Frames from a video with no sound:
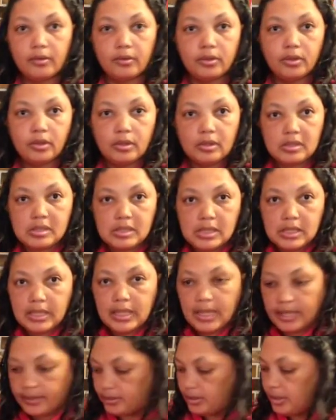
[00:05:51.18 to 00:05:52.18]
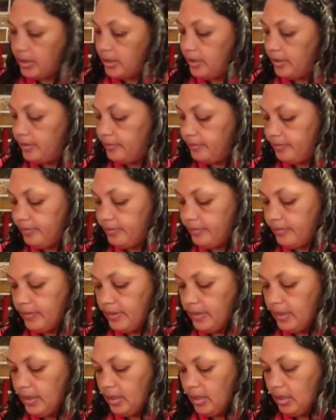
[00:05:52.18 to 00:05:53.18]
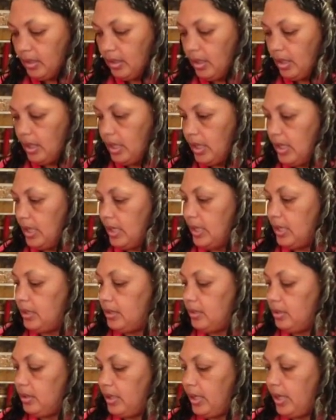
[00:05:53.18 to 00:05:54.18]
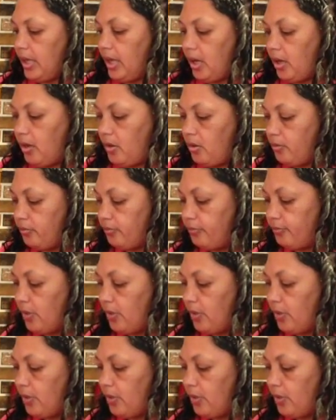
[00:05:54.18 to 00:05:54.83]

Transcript: You can see that there. And how